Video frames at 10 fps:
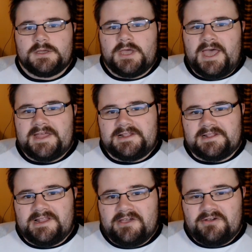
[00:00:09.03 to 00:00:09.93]

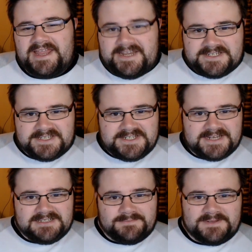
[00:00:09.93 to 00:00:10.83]
Hello, ladies and
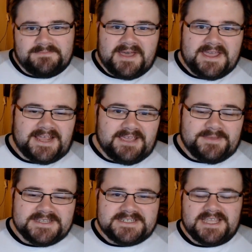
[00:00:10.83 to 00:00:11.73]
gentlemen. My name
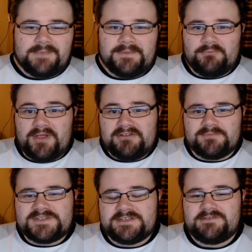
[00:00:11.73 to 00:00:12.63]
is Simon, and
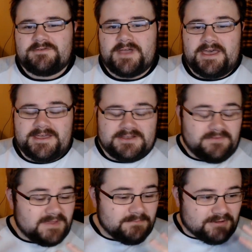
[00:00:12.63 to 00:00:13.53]
welcome to
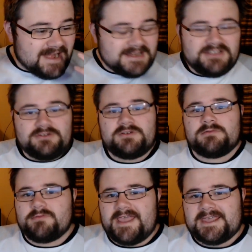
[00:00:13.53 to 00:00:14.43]
another brand new
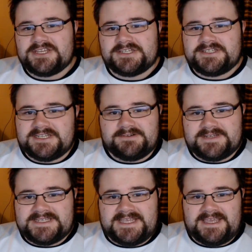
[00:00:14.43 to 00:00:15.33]
reaction
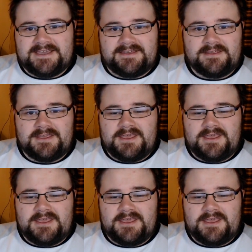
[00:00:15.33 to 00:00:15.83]
series here.